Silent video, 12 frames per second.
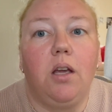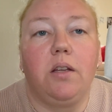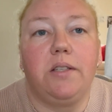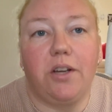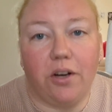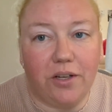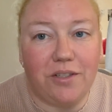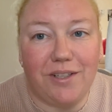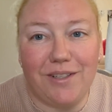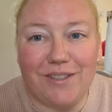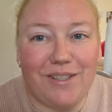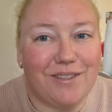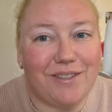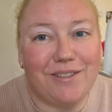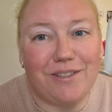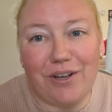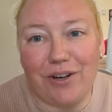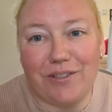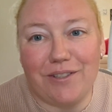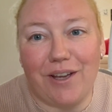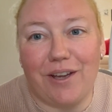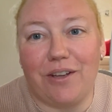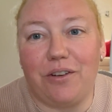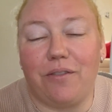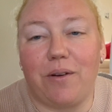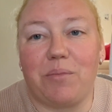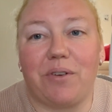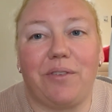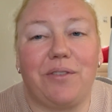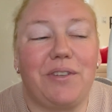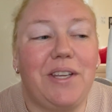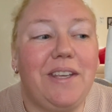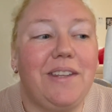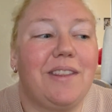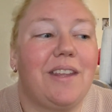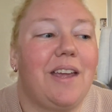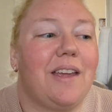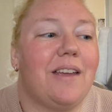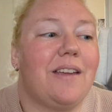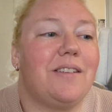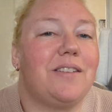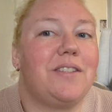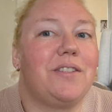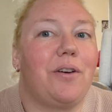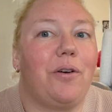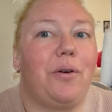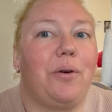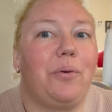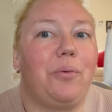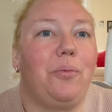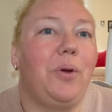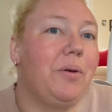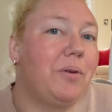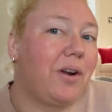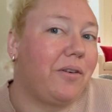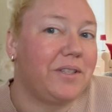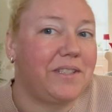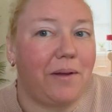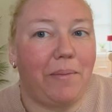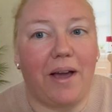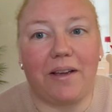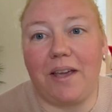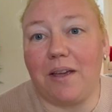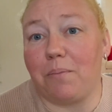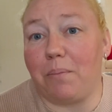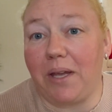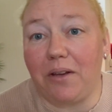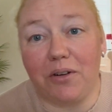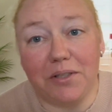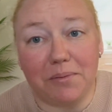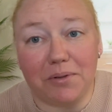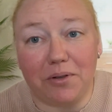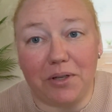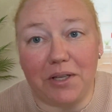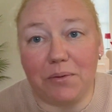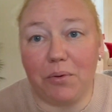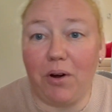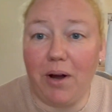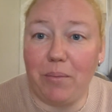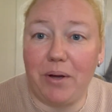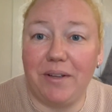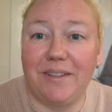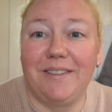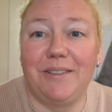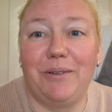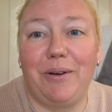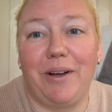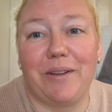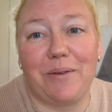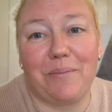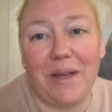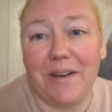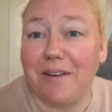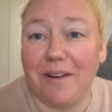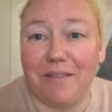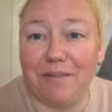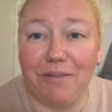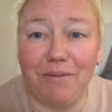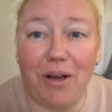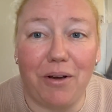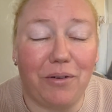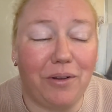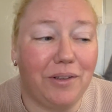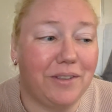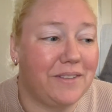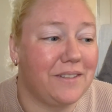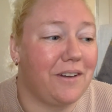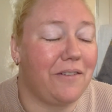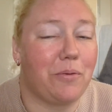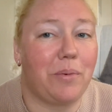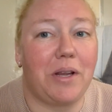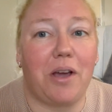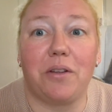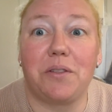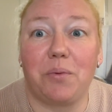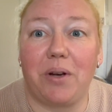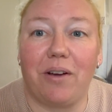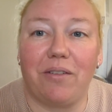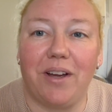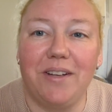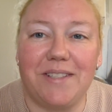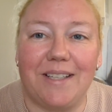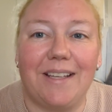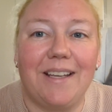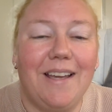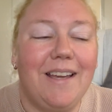Deer hunting season starts on November 15th, and so we would always stay back and bake Christmas cookies with Grandma while the men and uncles and everybody else went out hunting.